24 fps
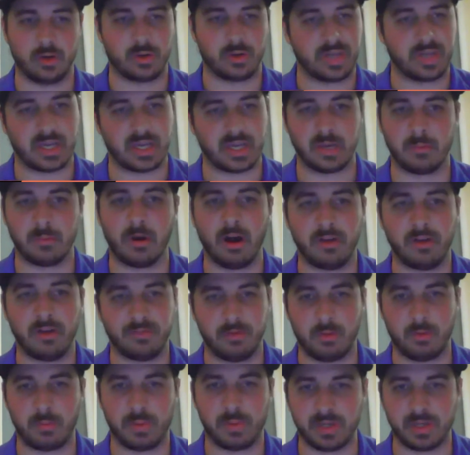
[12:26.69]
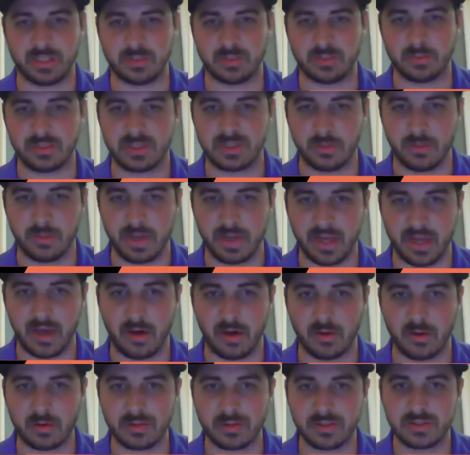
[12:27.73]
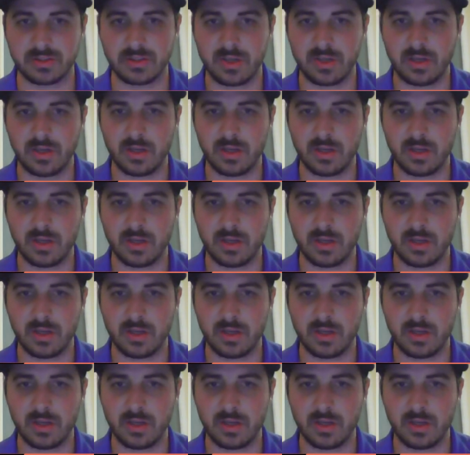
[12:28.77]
Kick him off and replace him with somebody else.